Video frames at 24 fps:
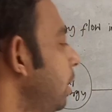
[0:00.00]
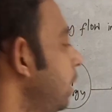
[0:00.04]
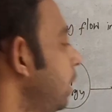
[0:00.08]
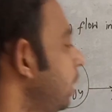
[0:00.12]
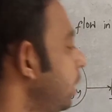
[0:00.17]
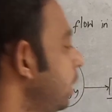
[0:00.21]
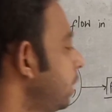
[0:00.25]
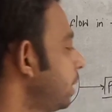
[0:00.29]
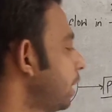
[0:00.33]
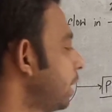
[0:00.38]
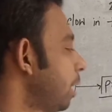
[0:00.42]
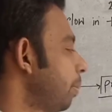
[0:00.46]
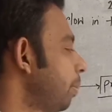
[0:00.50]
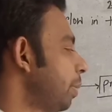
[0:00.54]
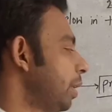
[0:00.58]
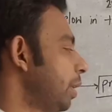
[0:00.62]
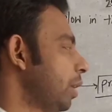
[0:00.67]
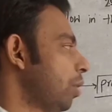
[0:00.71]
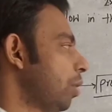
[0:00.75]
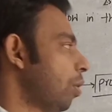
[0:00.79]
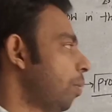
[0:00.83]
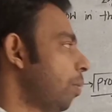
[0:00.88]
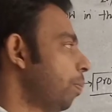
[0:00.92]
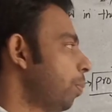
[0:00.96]
It can be
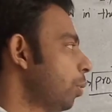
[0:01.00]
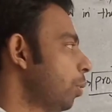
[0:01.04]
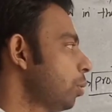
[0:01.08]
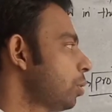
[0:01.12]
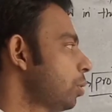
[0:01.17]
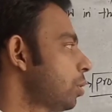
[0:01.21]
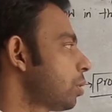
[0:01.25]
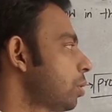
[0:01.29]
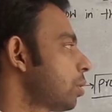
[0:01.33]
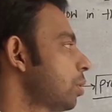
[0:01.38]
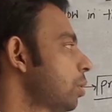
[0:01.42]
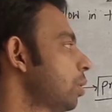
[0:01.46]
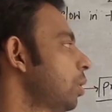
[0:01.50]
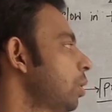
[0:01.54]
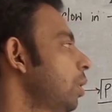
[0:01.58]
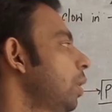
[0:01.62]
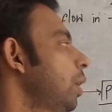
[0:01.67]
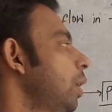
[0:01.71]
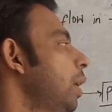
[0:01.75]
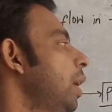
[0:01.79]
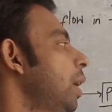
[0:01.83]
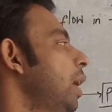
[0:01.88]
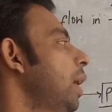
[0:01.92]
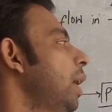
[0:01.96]
decomposed,
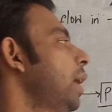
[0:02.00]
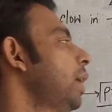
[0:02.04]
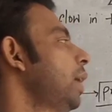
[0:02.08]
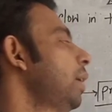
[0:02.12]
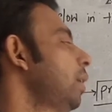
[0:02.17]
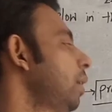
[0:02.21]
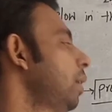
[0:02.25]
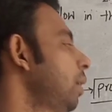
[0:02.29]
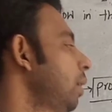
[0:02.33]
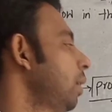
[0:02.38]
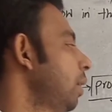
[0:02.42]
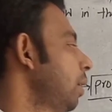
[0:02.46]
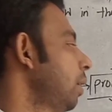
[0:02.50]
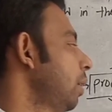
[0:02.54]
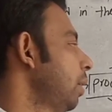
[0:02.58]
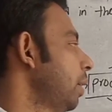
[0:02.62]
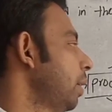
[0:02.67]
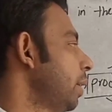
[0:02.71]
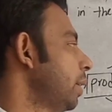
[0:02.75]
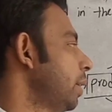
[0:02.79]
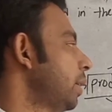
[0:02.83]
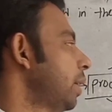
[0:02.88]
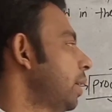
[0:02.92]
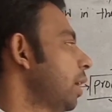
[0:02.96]
and
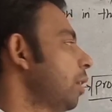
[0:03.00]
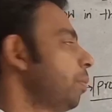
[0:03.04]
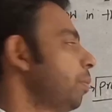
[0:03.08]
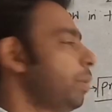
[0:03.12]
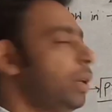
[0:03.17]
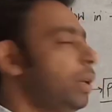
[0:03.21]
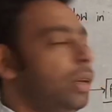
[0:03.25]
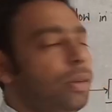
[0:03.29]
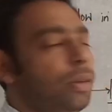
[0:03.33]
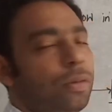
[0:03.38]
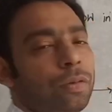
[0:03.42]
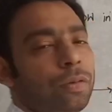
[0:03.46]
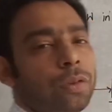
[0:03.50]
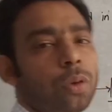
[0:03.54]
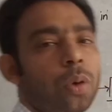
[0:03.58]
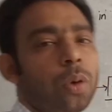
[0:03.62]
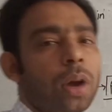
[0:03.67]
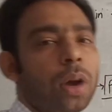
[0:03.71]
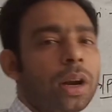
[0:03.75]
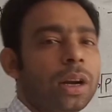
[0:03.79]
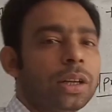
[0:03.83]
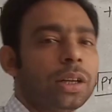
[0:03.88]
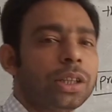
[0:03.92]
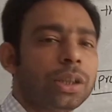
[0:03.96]
it can be flow
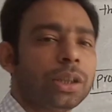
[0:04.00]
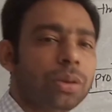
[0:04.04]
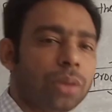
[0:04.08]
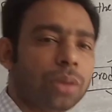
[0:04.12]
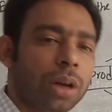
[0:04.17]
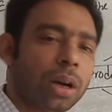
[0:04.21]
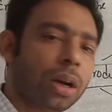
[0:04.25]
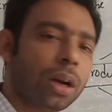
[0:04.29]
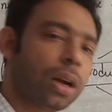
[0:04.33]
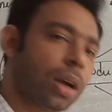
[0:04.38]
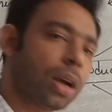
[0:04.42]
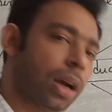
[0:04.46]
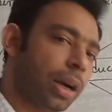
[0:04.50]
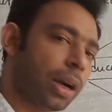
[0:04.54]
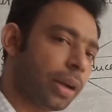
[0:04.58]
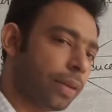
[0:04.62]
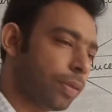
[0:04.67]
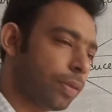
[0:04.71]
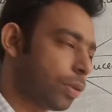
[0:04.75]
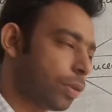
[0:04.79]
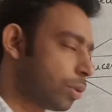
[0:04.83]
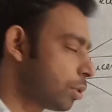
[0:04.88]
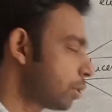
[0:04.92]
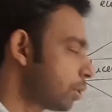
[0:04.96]
energy to the
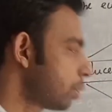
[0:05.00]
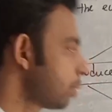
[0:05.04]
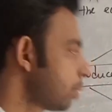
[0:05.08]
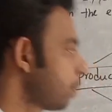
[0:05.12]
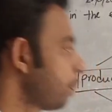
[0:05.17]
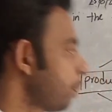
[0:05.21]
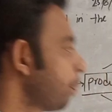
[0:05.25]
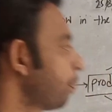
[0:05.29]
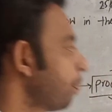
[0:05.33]
carnivores.